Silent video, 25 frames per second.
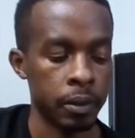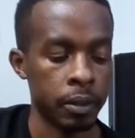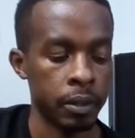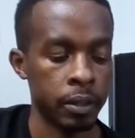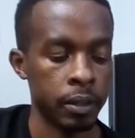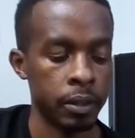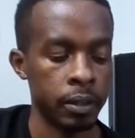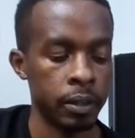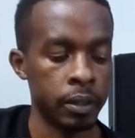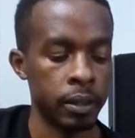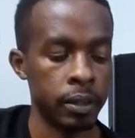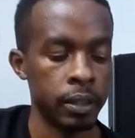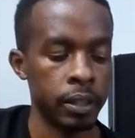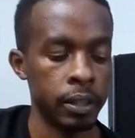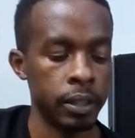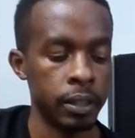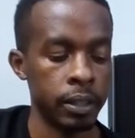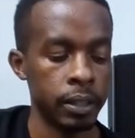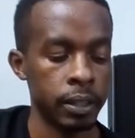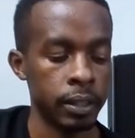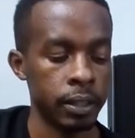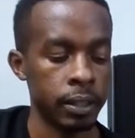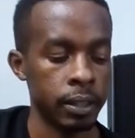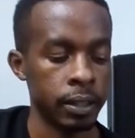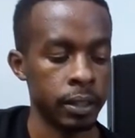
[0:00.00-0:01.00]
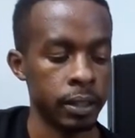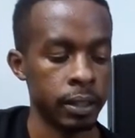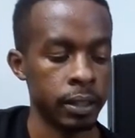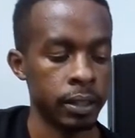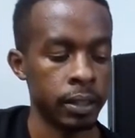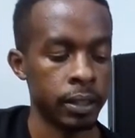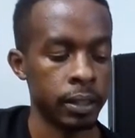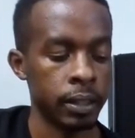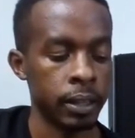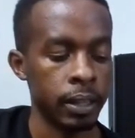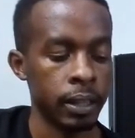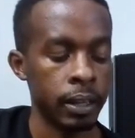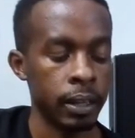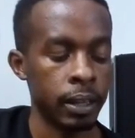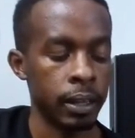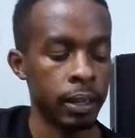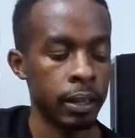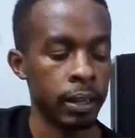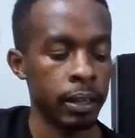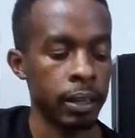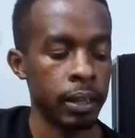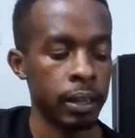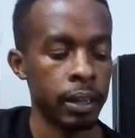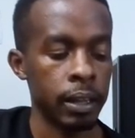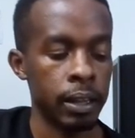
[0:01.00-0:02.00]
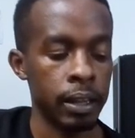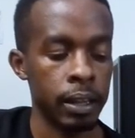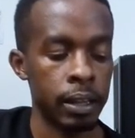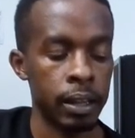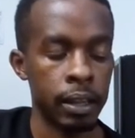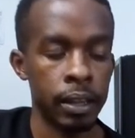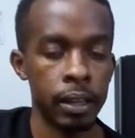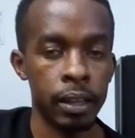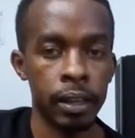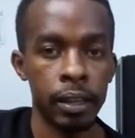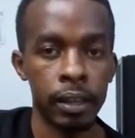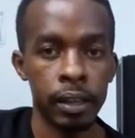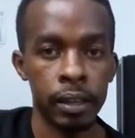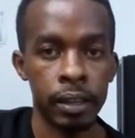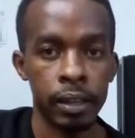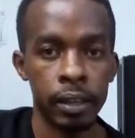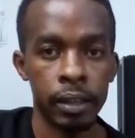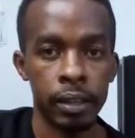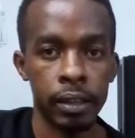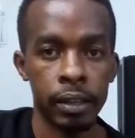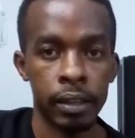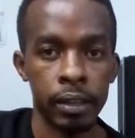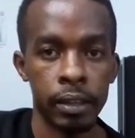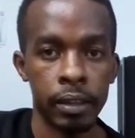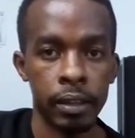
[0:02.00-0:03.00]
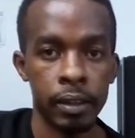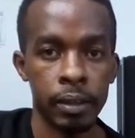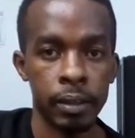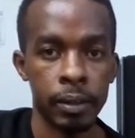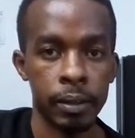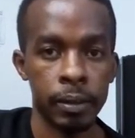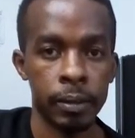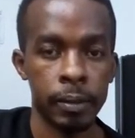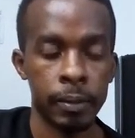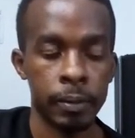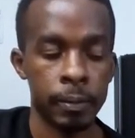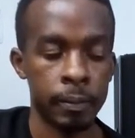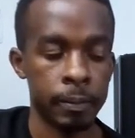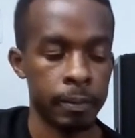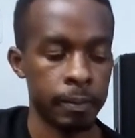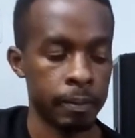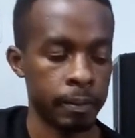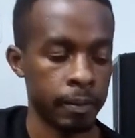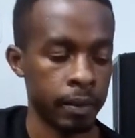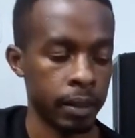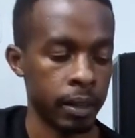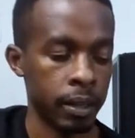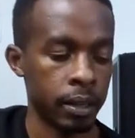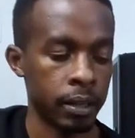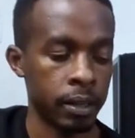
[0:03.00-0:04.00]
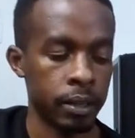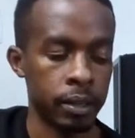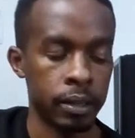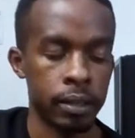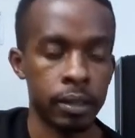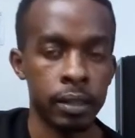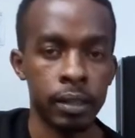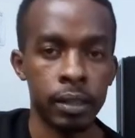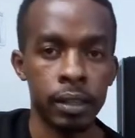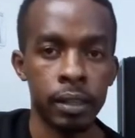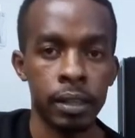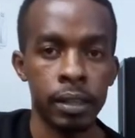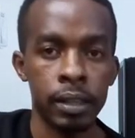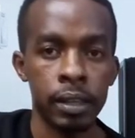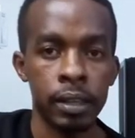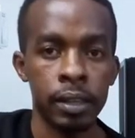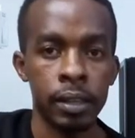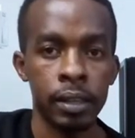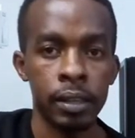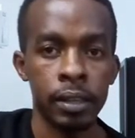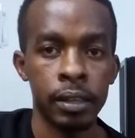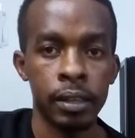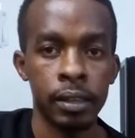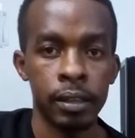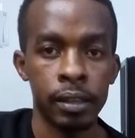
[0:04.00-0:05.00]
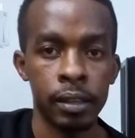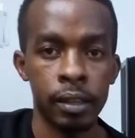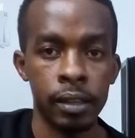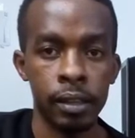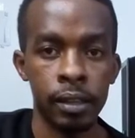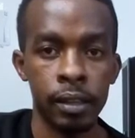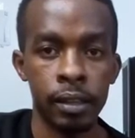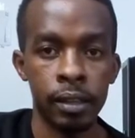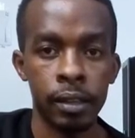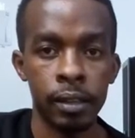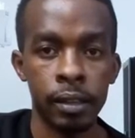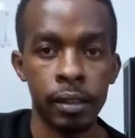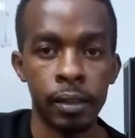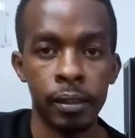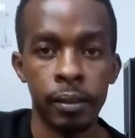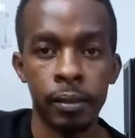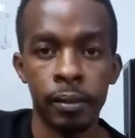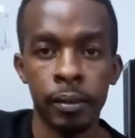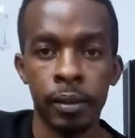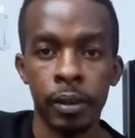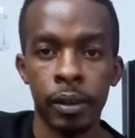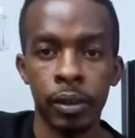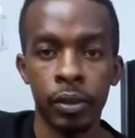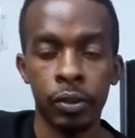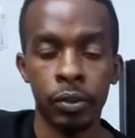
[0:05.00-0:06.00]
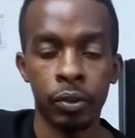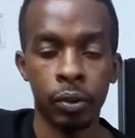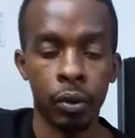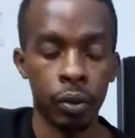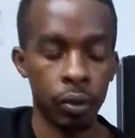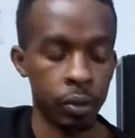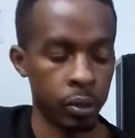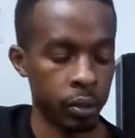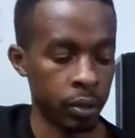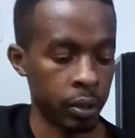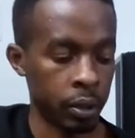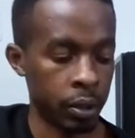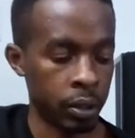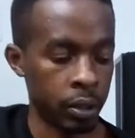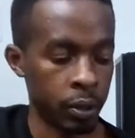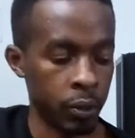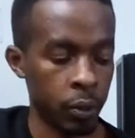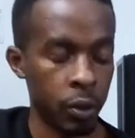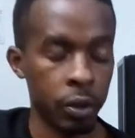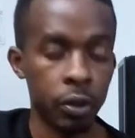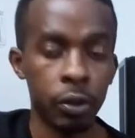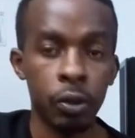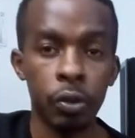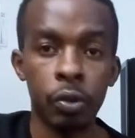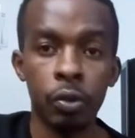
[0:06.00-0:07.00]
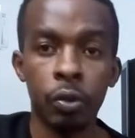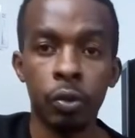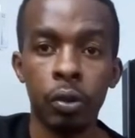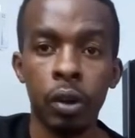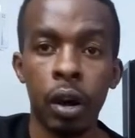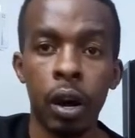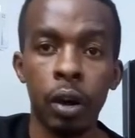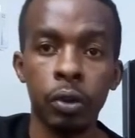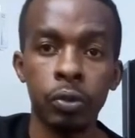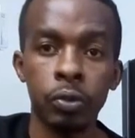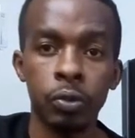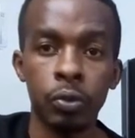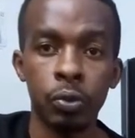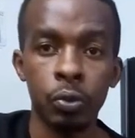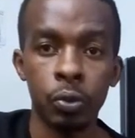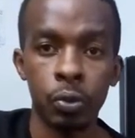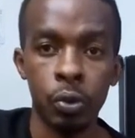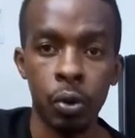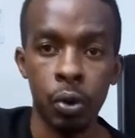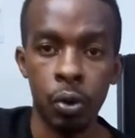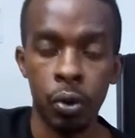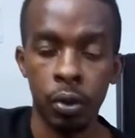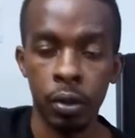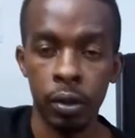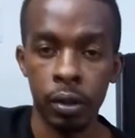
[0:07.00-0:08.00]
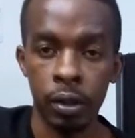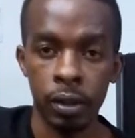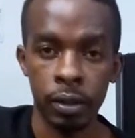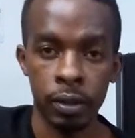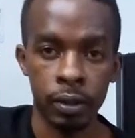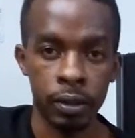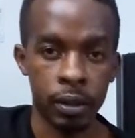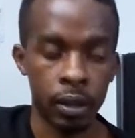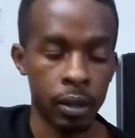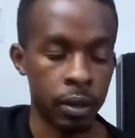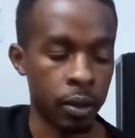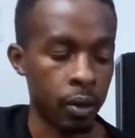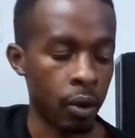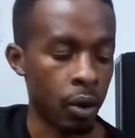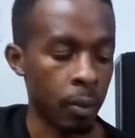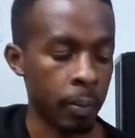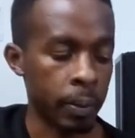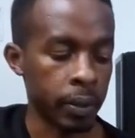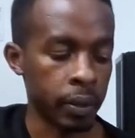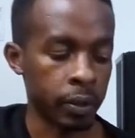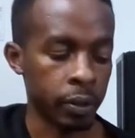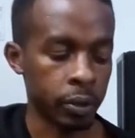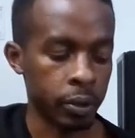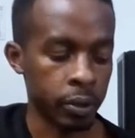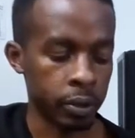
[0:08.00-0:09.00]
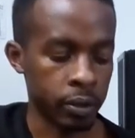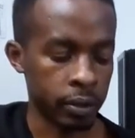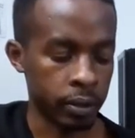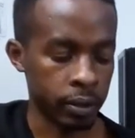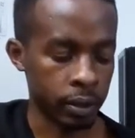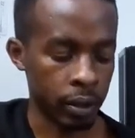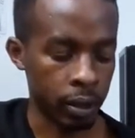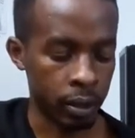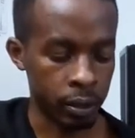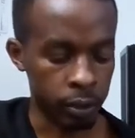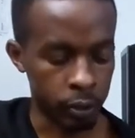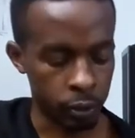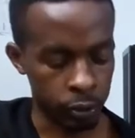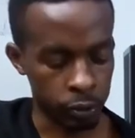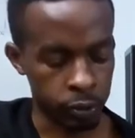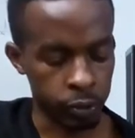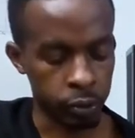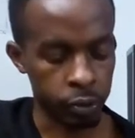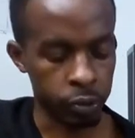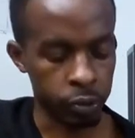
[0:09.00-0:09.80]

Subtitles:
D, A, and E. So I'll walk you through how to hold these open chords. I'll also show you